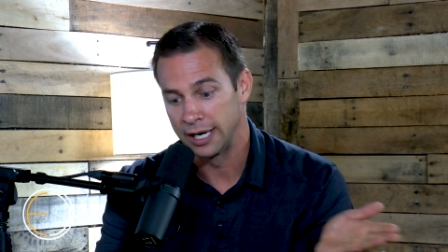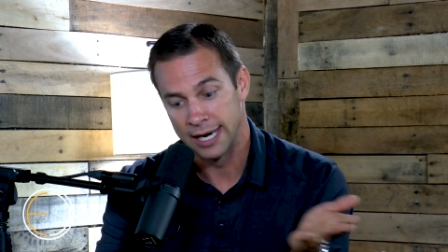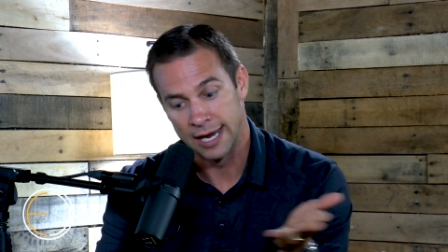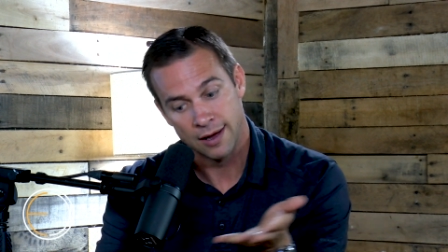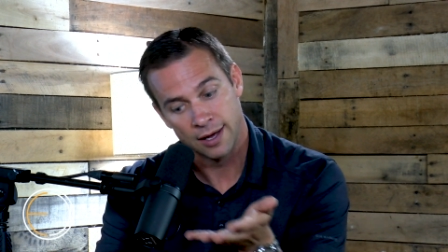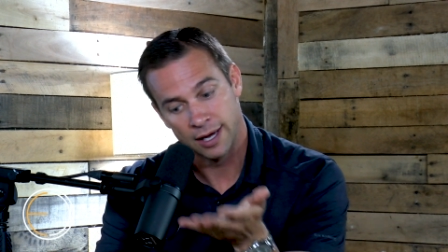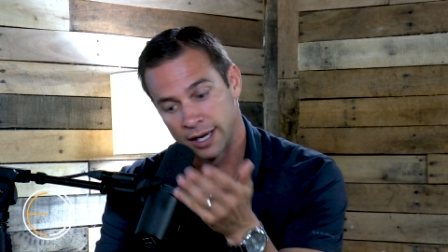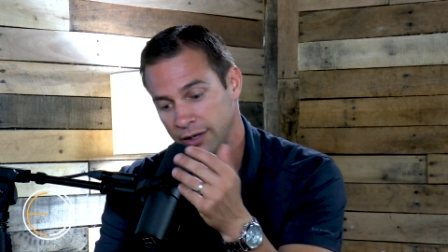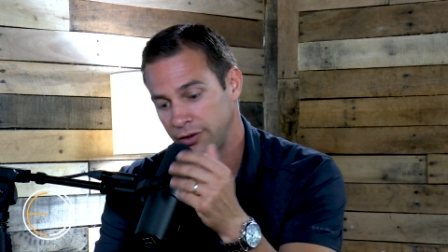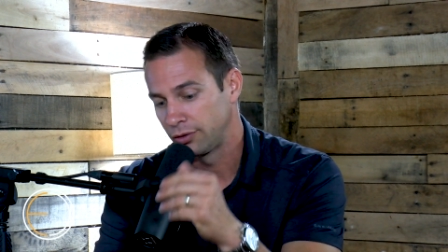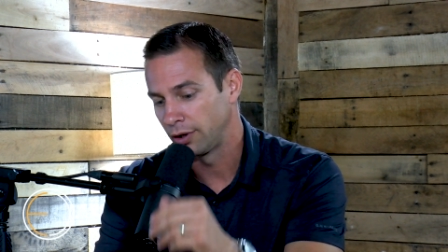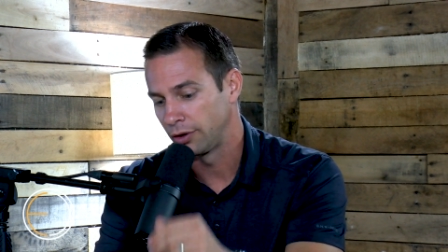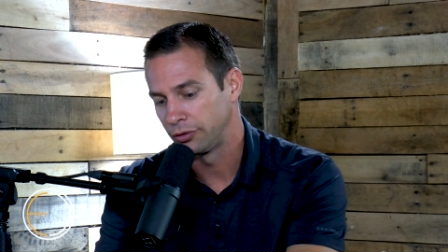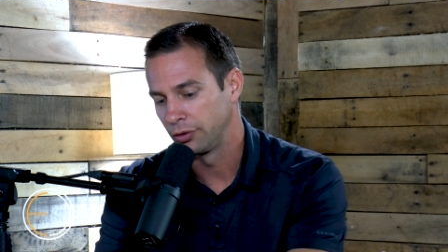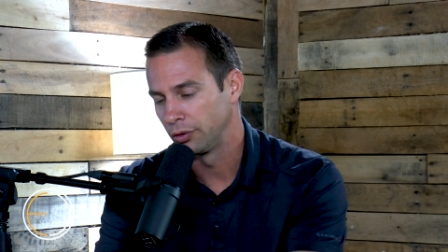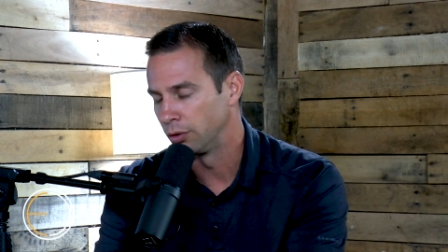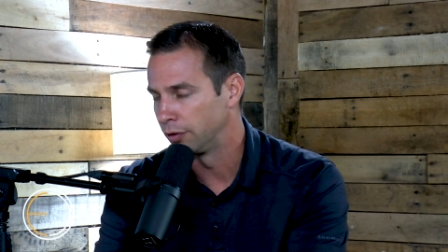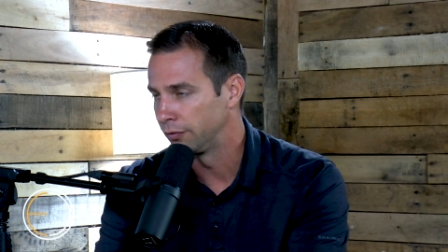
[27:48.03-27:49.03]
And now I got to
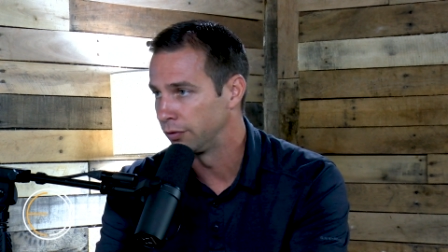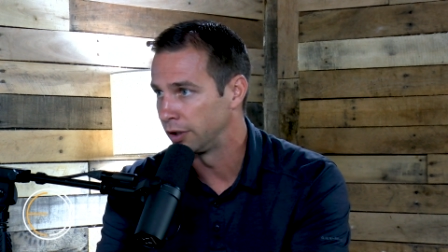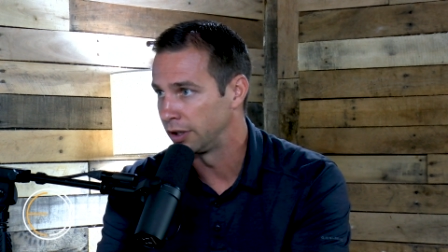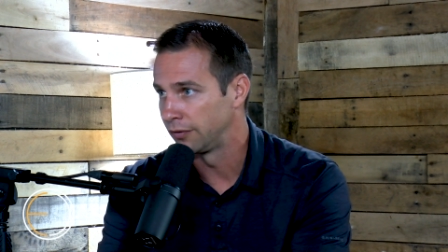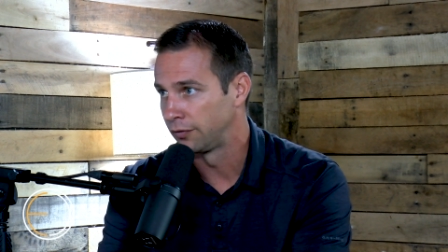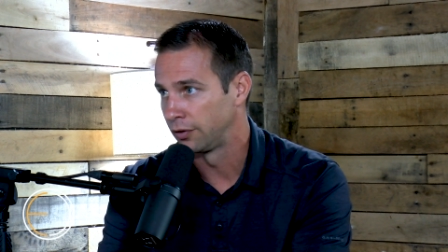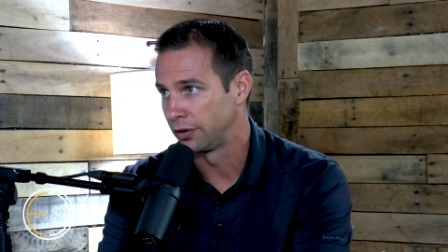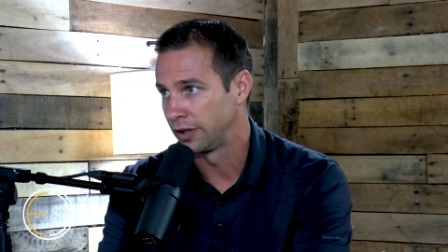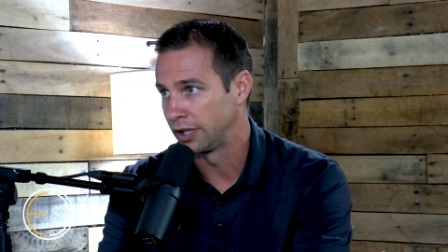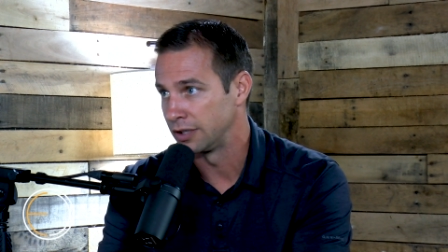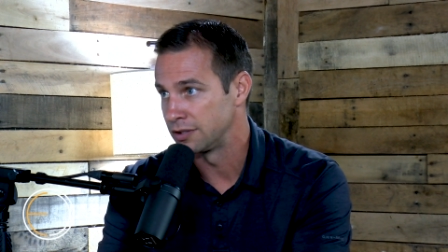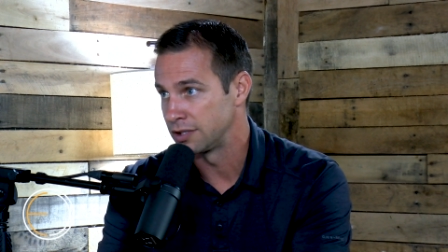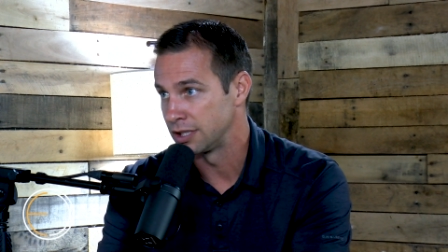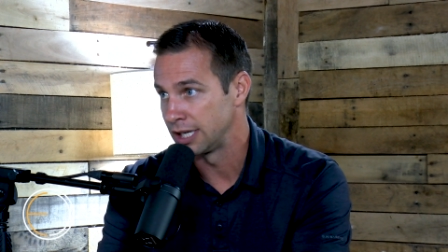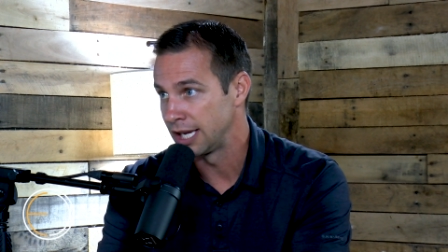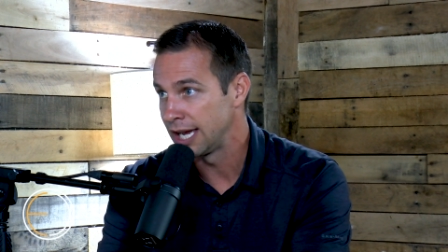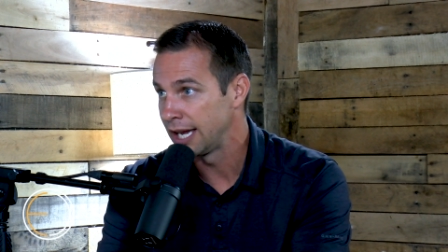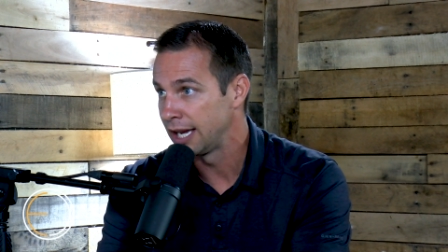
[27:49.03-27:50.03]
trust the Lord for different things
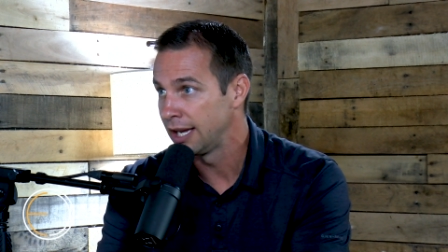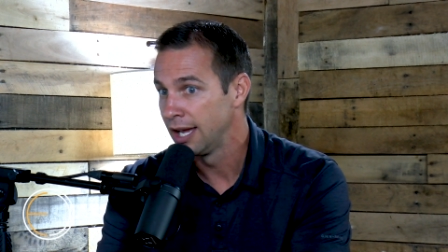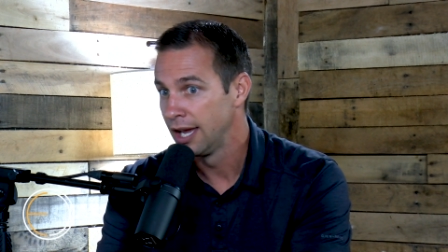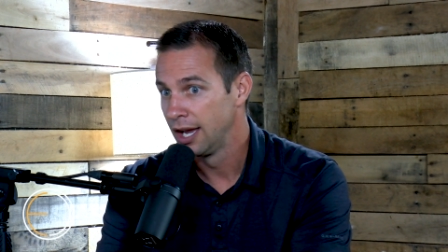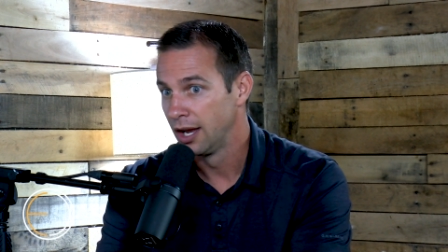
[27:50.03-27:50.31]
today